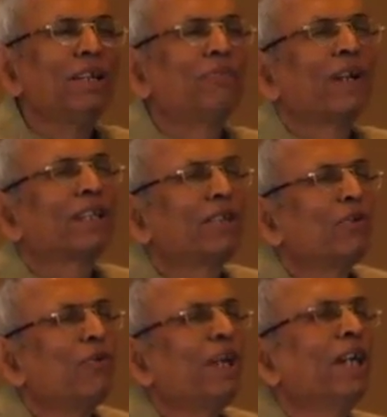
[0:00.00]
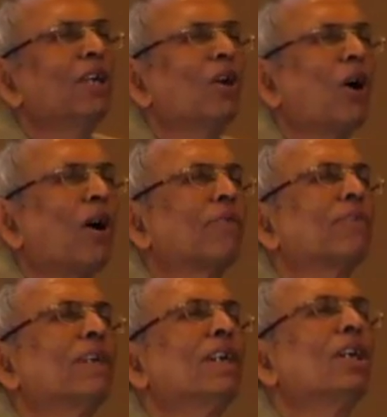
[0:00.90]
effective way of
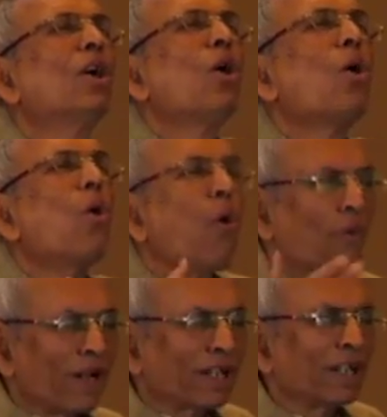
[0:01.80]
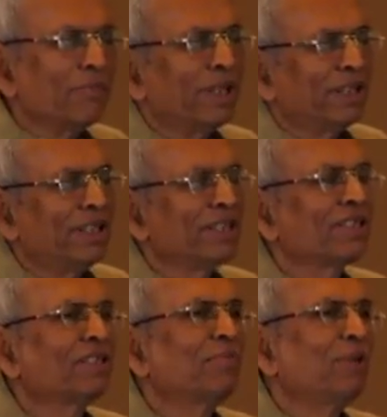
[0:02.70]
overcoming
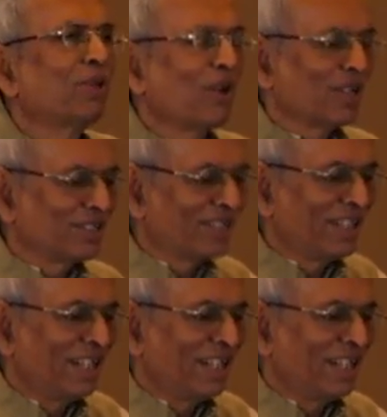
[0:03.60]
this, because